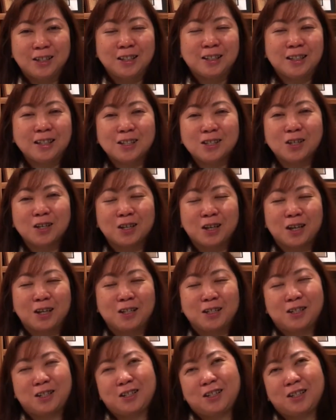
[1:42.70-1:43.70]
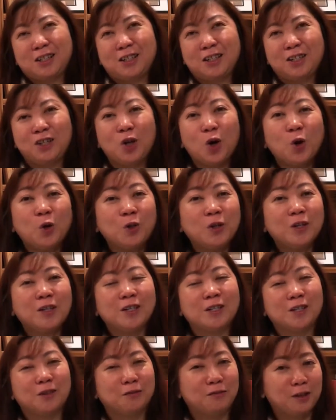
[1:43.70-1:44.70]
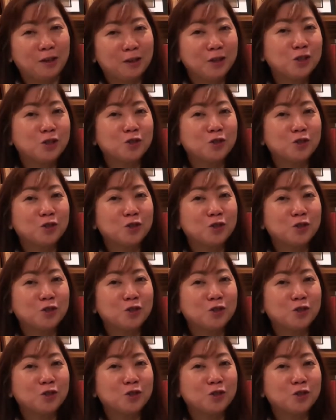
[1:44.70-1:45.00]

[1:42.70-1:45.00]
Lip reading: The owner is a very